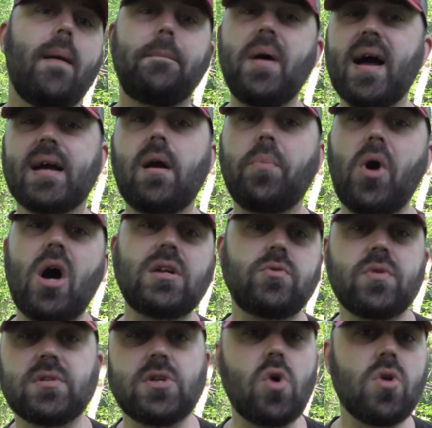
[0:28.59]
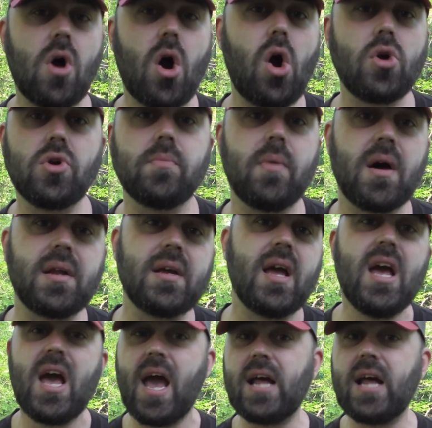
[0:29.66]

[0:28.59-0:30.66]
buying a product with his own hard-earned money